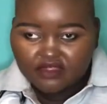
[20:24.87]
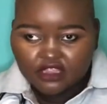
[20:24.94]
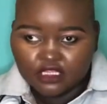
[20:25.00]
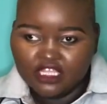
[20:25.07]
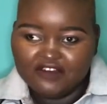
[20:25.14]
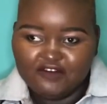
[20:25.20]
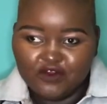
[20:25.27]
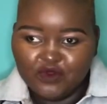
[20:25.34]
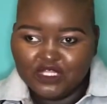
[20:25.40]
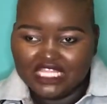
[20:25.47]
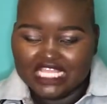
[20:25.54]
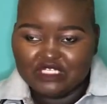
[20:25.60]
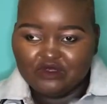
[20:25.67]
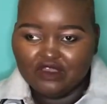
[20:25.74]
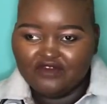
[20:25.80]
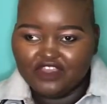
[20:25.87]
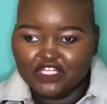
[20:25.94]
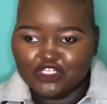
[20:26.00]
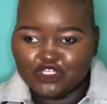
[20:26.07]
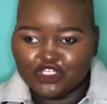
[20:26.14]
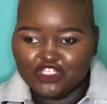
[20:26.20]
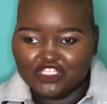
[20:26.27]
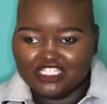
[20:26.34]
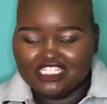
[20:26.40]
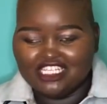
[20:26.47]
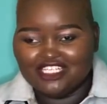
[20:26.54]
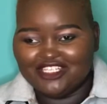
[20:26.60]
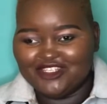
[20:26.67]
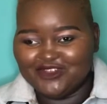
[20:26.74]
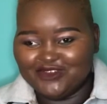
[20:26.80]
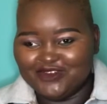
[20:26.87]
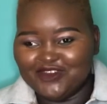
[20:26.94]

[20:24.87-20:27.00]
fluid that you have introduced it to.